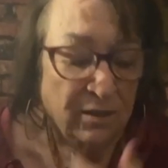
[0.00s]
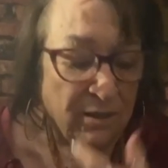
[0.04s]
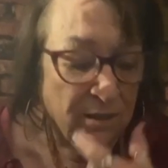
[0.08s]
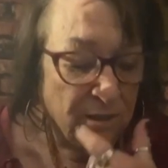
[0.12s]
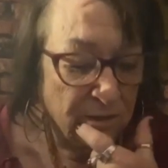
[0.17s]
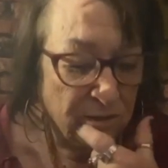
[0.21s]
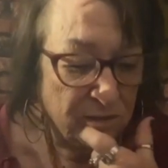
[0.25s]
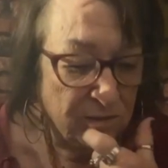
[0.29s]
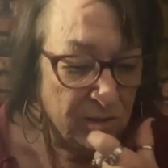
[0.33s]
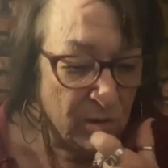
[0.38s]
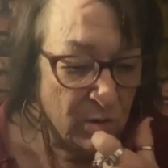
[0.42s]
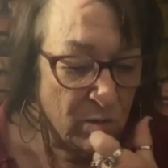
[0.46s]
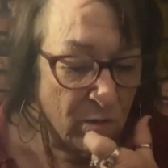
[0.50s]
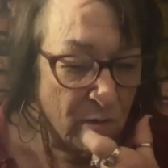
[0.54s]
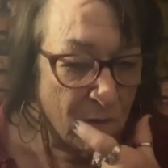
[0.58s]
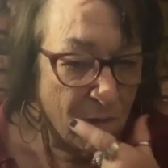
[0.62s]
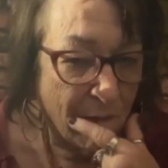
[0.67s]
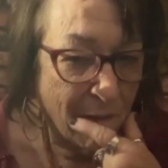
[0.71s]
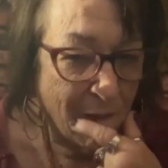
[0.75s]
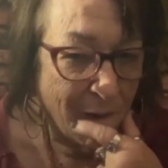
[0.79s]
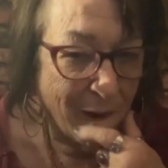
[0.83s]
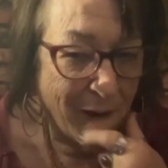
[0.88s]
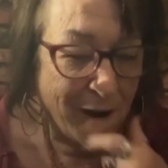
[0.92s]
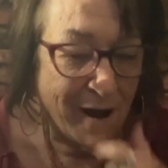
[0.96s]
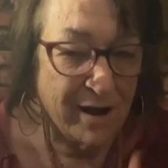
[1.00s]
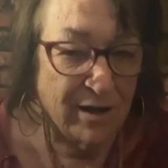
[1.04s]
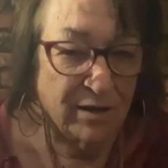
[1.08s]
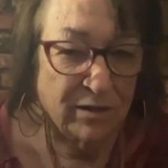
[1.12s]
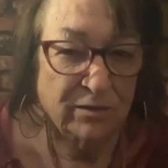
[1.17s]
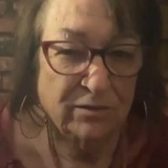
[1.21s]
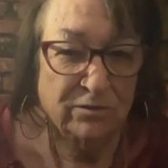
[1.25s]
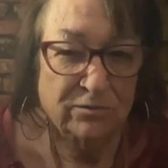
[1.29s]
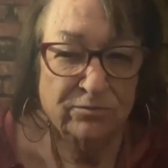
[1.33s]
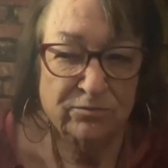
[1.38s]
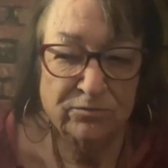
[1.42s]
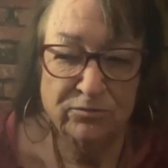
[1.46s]
So
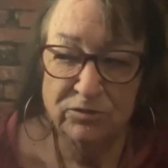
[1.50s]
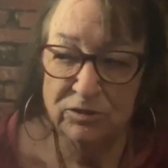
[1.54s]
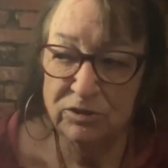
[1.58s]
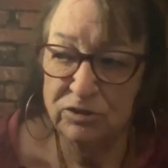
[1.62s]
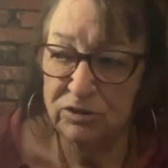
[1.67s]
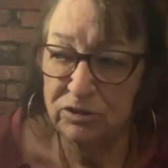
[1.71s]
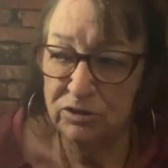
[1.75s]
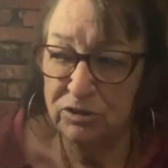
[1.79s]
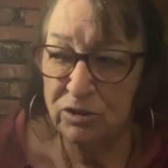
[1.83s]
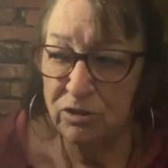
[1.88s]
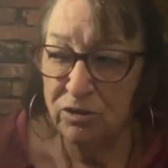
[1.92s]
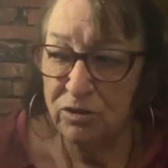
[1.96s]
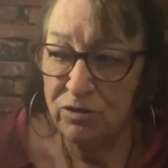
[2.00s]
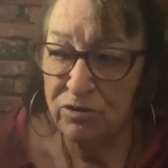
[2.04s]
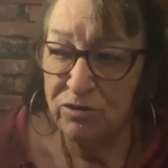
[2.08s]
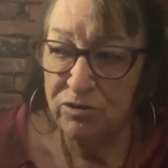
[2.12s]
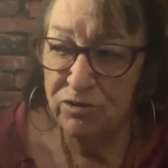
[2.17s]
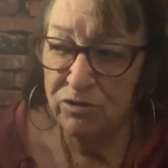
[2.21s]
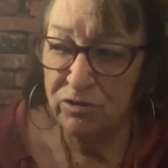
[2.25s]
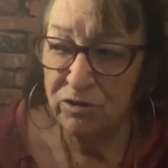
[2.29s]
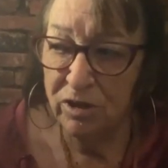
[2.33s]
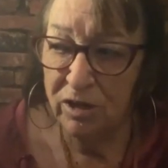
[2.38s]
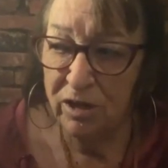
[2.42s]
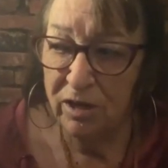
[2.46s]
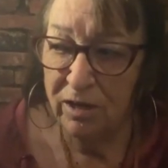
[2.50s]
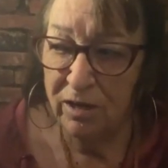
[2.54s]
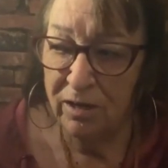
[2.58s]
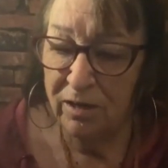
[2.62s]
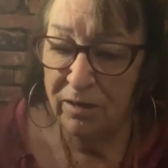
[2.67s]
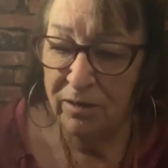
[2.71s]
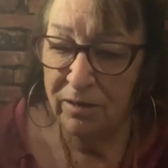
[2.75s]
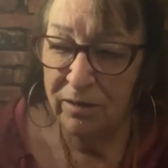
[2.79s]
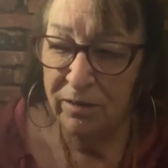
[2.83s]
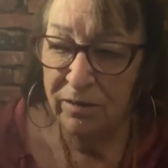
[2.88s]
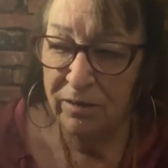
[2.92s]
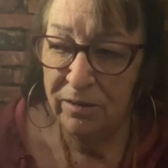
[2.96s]
there is
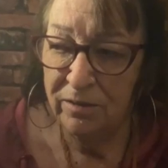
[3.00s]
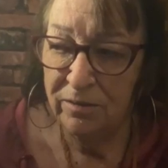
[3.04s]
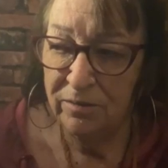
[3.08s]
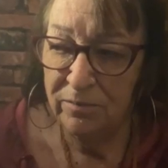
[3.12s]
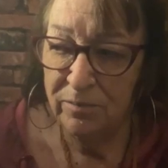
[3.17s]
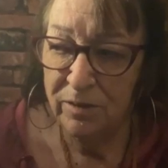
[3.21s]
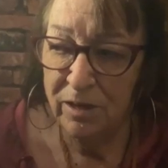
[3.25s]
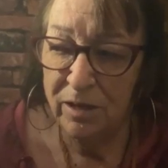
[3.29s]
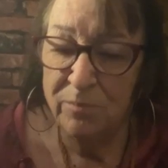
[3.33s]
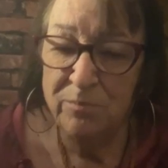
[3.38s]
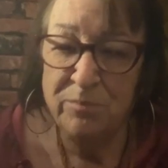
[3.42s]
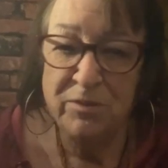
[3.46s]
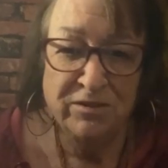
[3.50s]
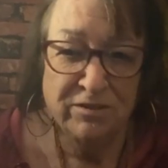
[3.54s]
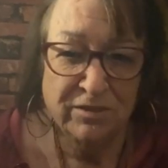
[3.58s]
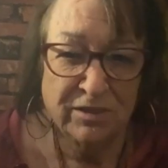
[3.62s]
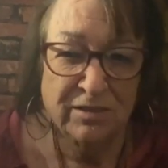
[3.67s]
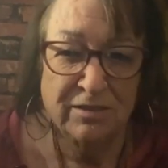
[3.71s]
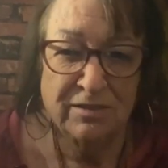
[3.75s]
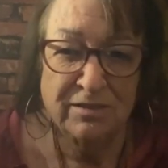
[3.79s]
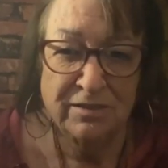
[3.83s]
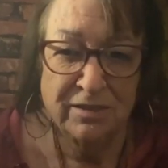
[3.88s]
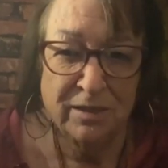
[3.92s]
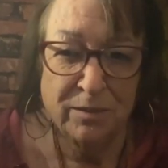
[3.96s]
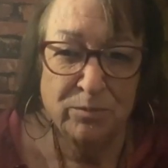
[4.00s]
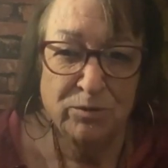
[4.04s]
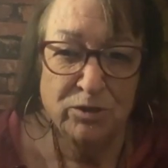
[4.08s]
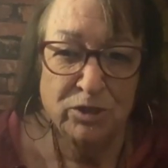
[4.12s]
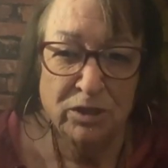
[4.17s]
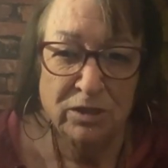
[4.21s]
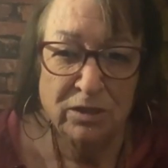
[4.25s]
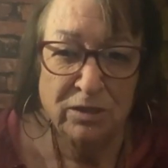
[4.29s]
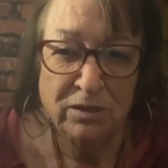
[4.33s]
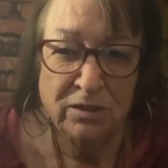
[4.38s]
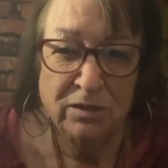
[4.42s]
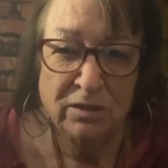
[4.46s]
uh, a
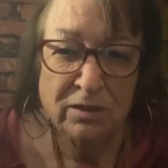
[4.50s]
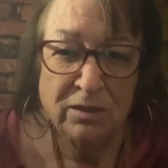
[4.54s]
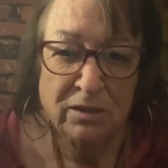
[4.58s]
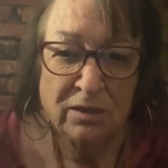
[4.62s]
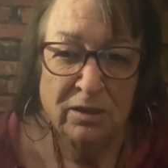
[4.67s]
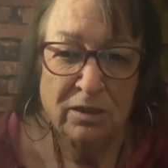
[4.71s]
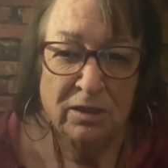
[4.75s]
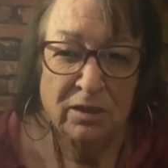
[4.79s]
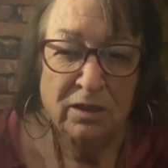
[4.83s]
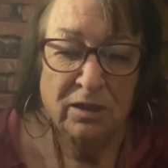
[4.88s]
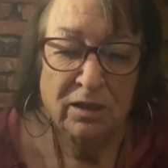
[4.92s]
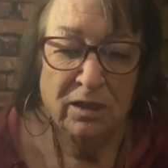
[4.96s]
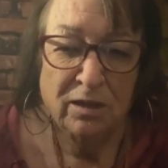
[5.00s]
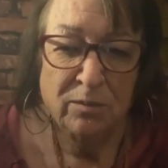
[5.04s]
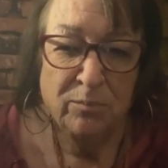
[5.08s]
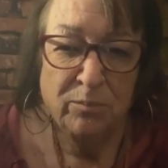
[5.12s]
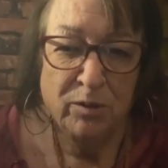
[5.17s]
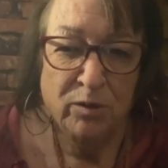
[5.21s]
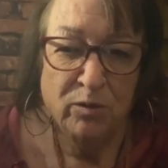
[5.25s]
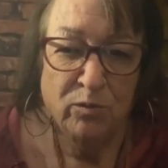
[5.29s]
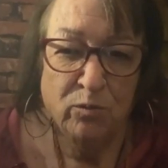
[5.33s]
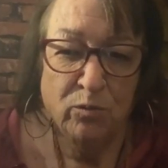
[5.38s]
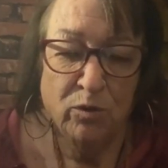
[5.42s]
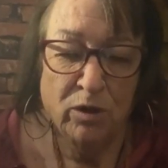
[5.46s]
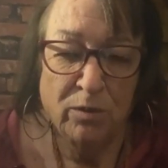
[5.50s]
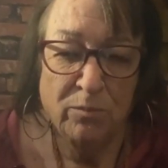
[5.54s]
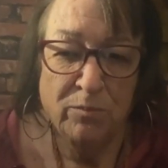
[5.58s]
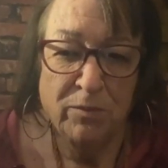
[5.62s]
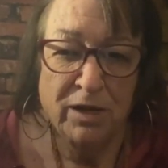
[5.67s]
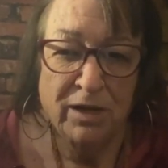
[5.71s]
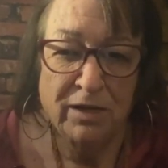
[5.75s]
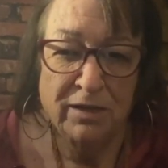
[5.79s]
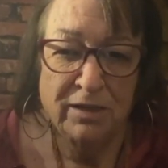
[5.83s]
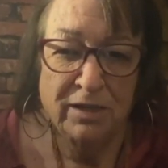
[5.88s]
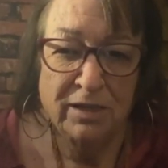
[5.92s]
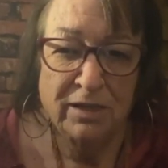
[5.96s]
misconception about what a
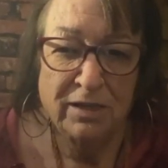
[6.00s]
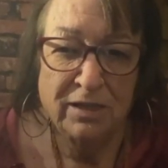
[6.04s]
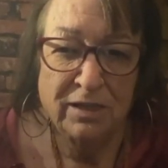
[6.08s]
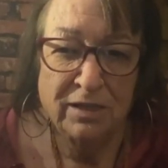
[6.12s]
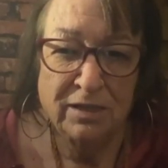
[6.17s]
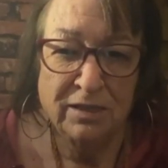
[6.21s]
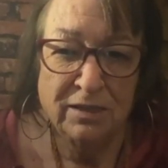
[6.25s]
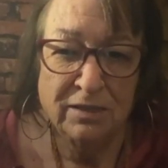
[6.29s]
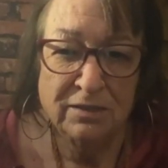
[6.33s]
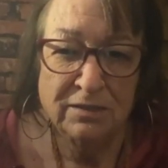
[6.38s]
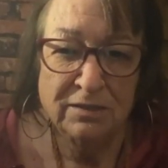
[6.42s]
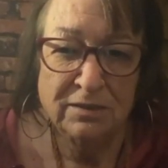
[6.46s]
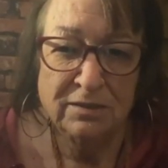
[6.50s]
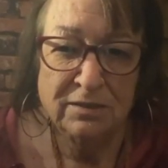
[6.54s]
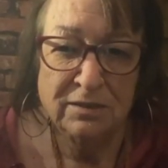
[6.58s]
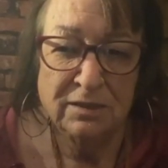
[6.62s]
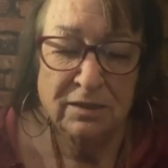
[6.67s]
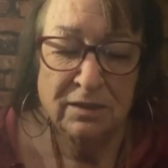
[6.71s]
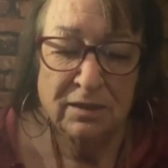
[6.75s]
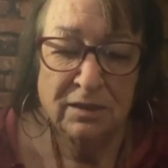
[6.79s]
mandate is